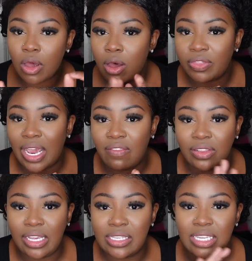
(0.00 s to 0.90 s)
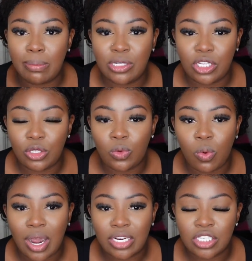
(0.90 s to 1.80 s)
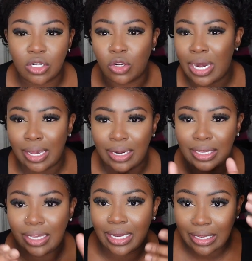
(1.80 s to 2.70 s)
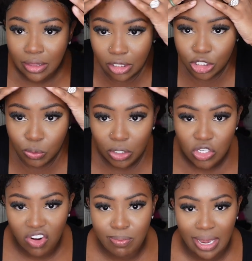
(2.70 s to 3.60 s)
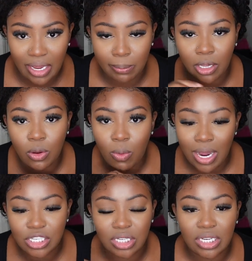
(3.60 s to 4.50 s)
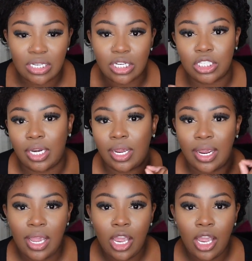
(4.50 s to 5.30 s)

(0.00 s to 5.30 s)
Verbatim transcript: All, everything is coming to you washed, so you're not going to get like this wig straight off my head. I'm going to wash it, condition it,